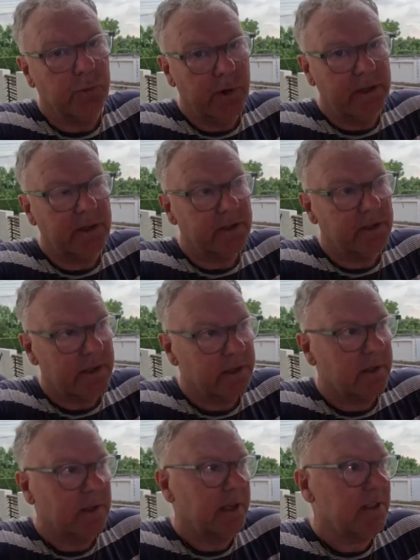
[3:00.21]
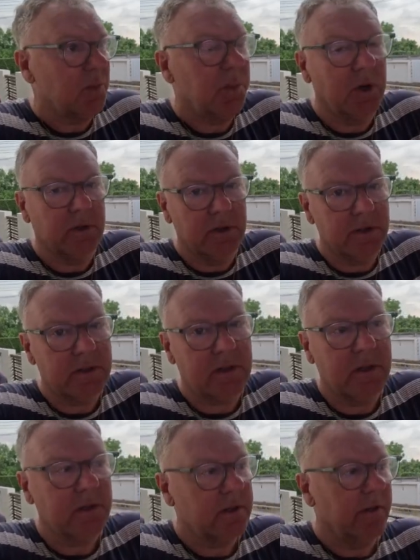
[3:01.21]
rainy season is upon us,
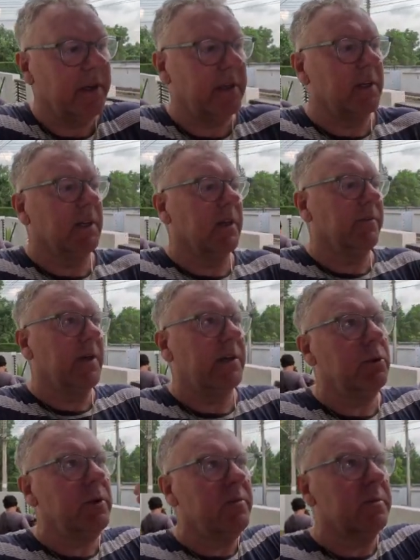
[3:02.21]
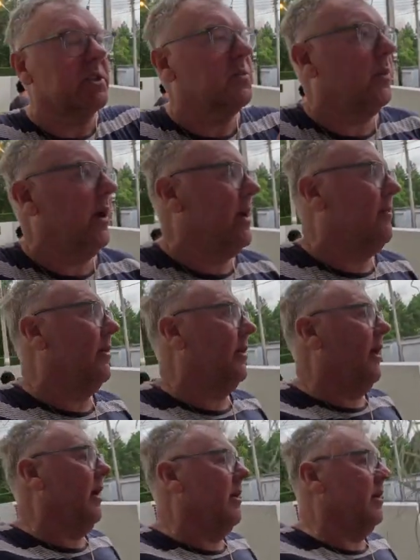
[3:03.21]
so they're going to love. That. I do give them a spray every
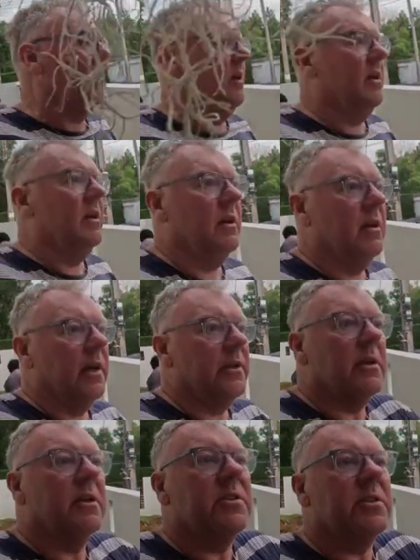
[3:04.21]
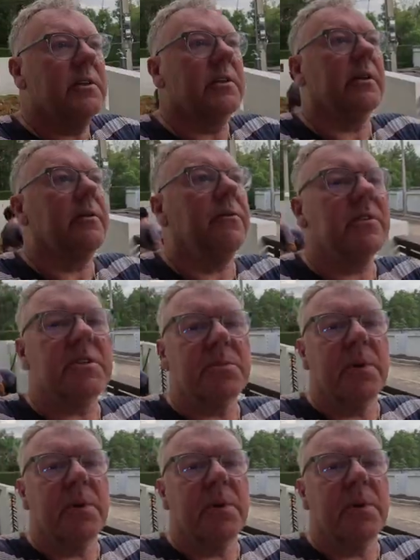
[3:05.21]
day, and you can see the difference it